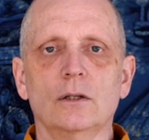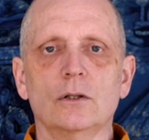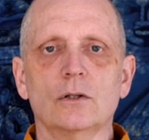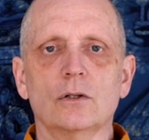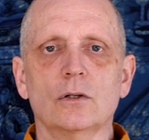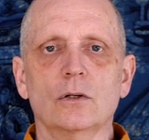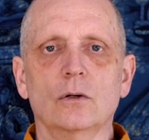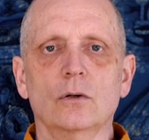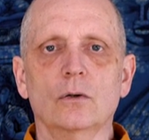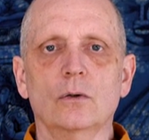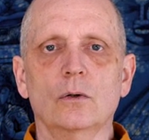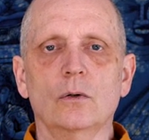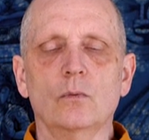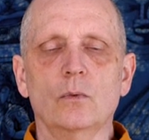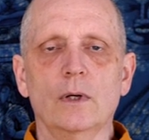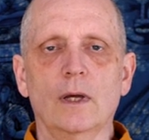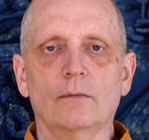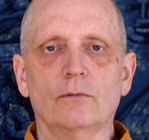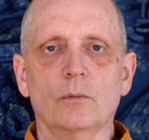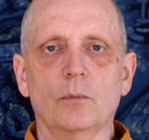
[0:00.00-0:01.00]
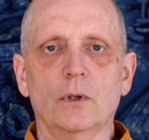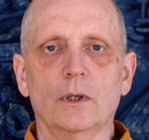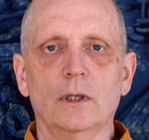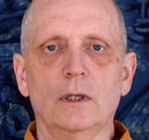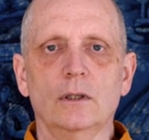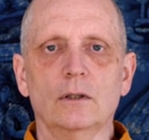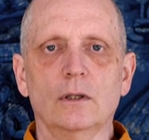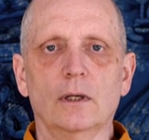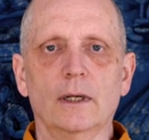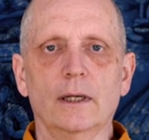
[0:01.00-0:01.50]
So we have to bring it
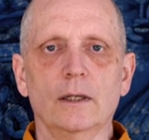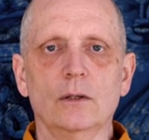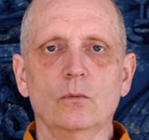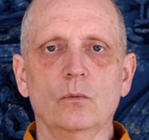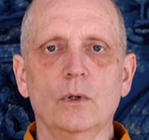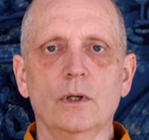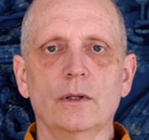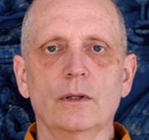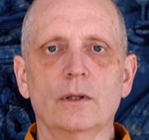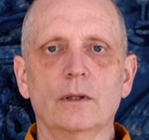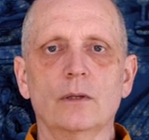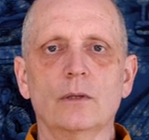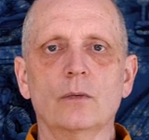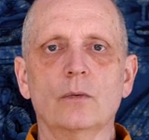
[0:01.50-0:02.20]
into light with